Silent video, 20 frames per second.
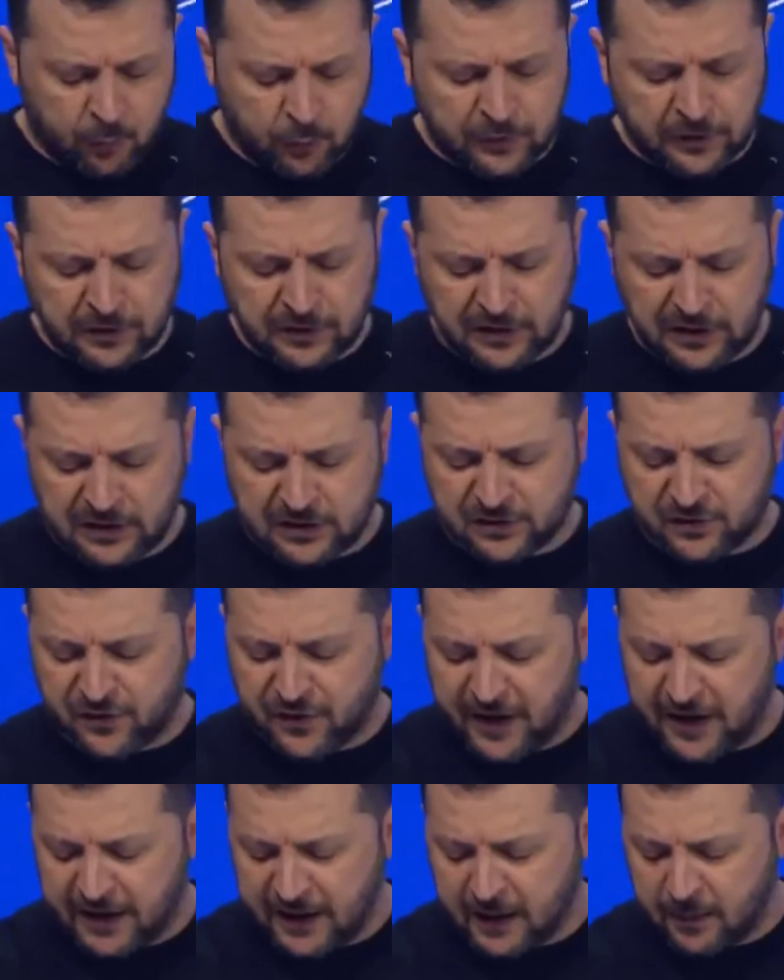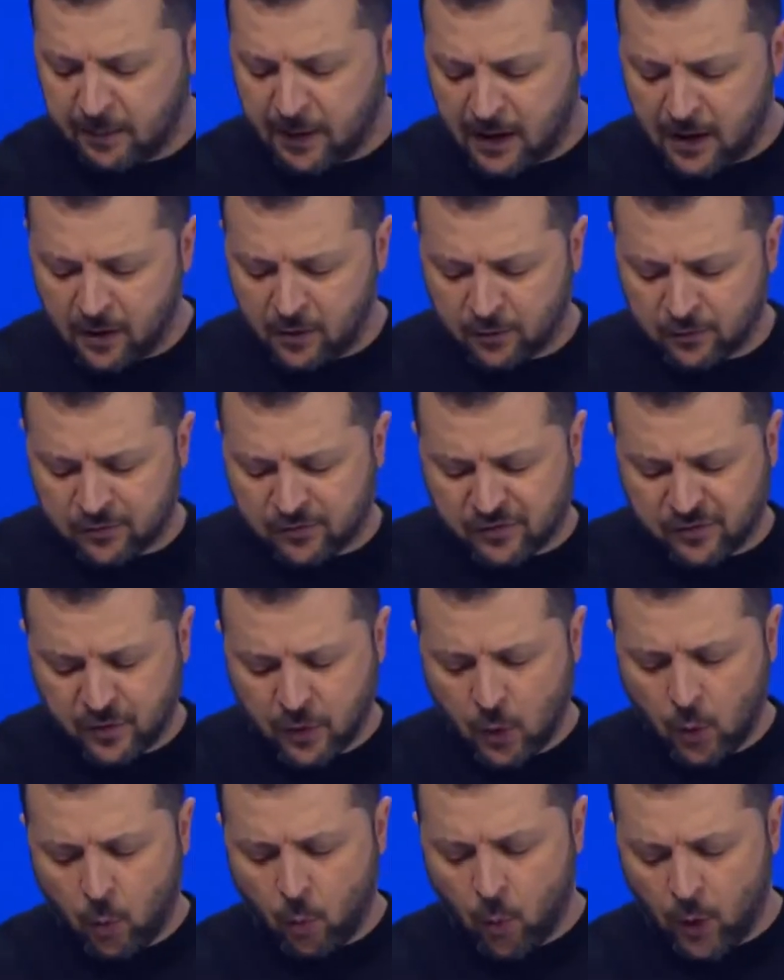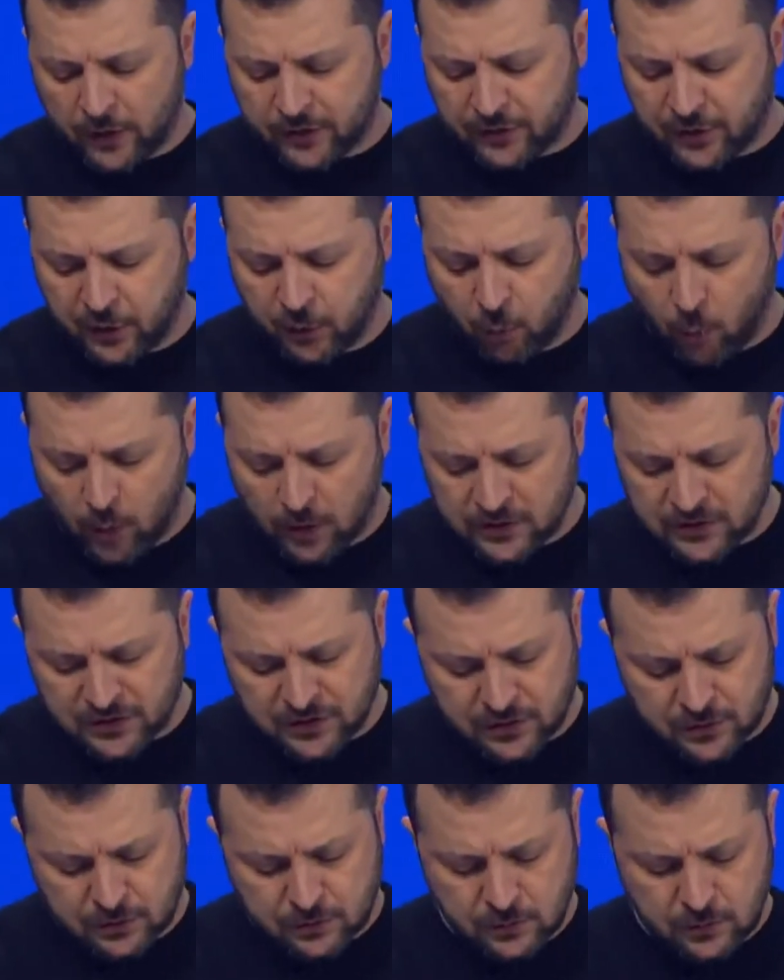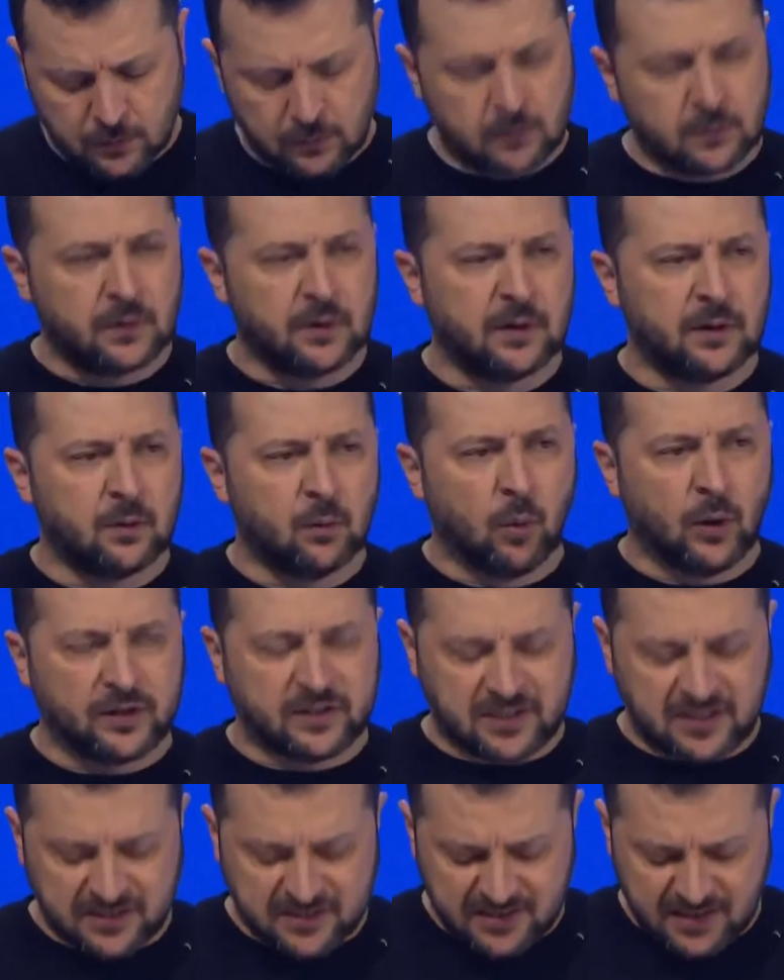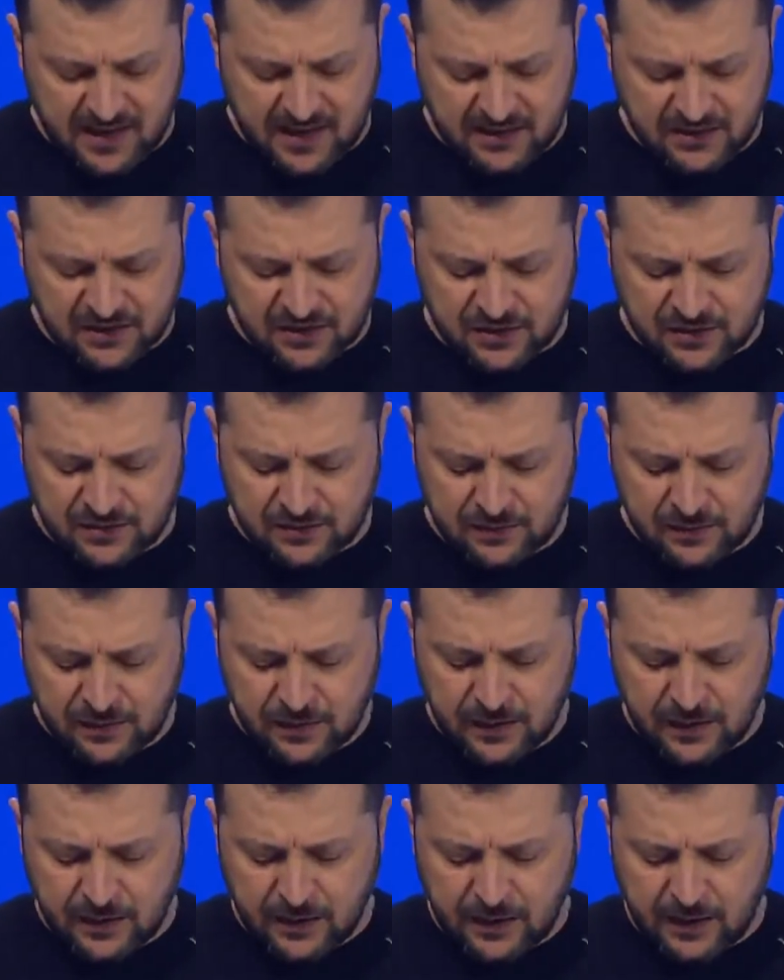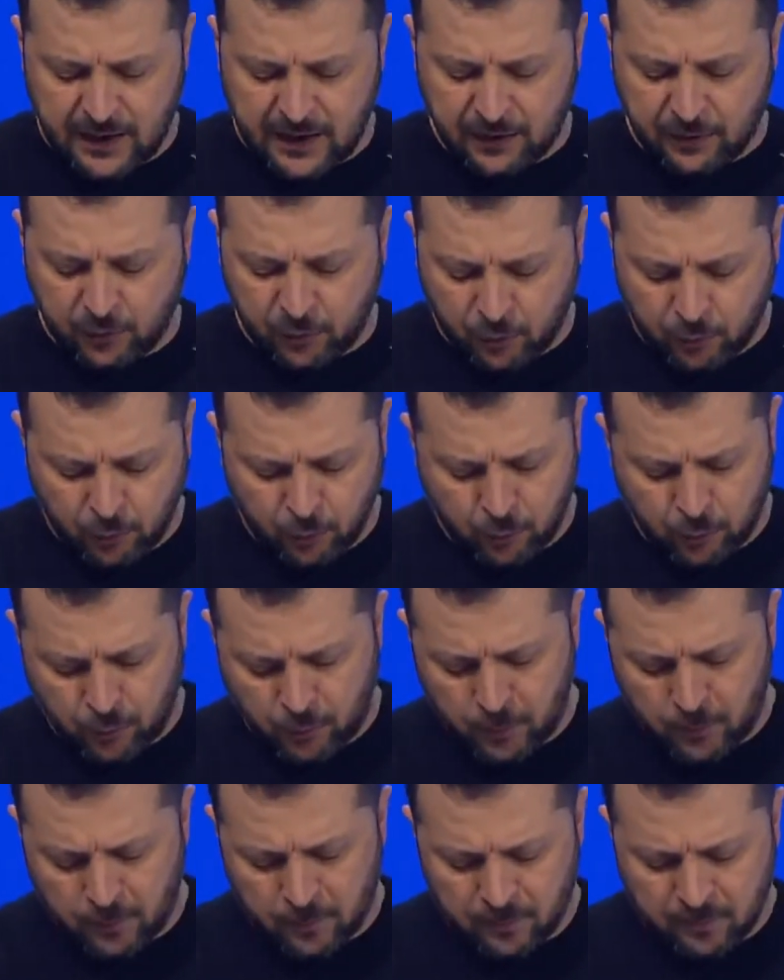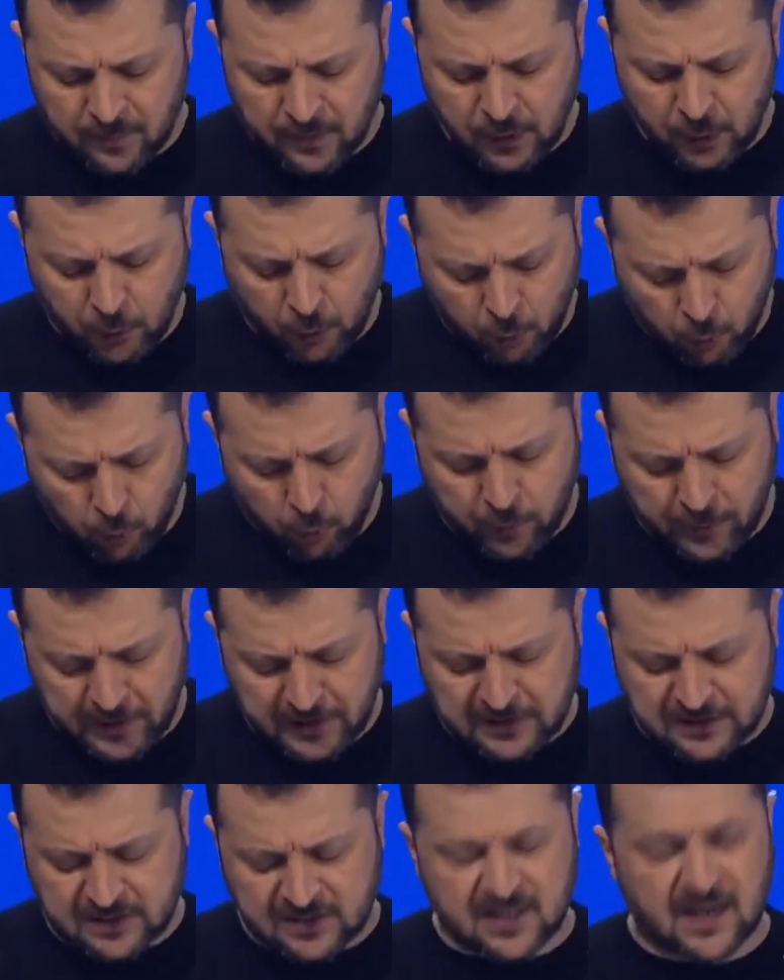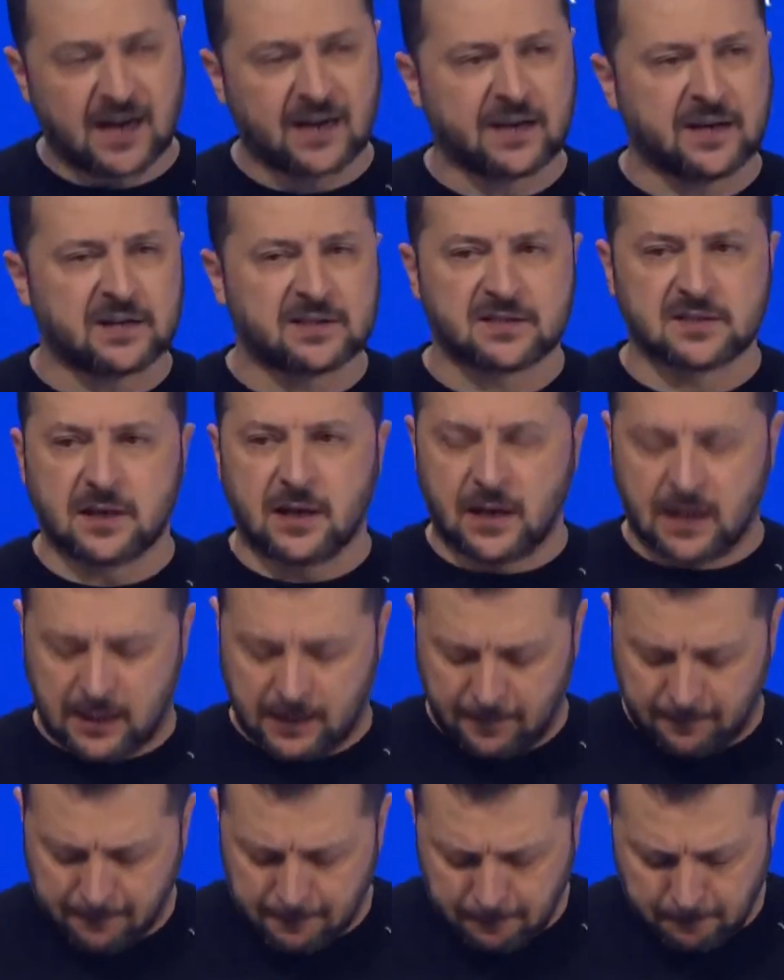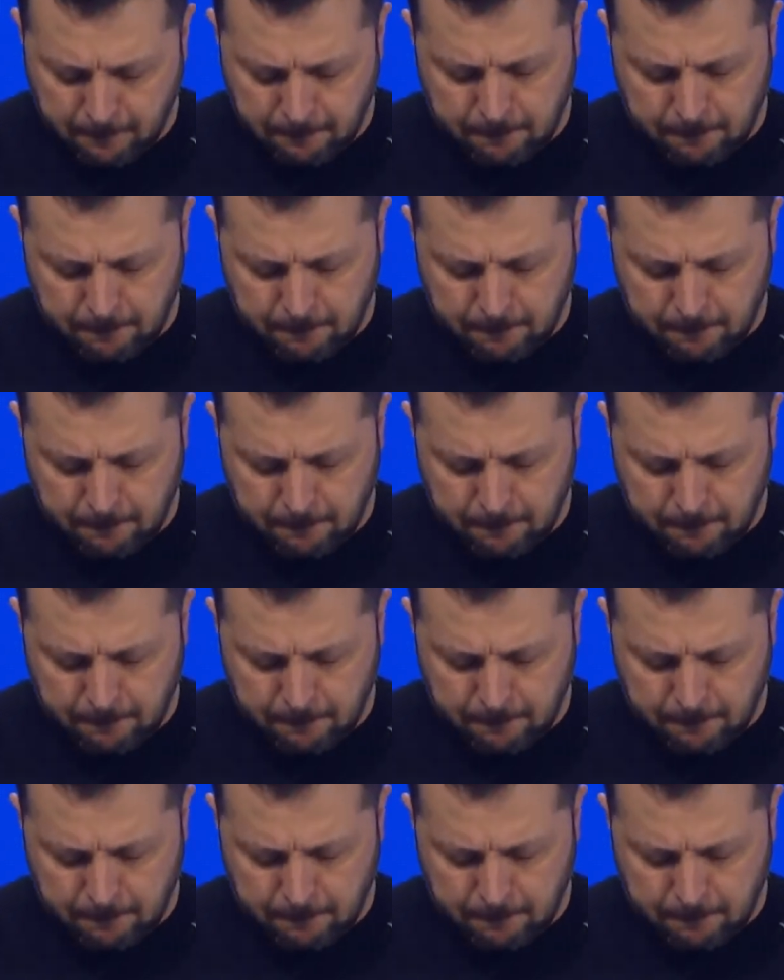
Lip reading: Putin is frank about what he wants, what he does, and who his targets are.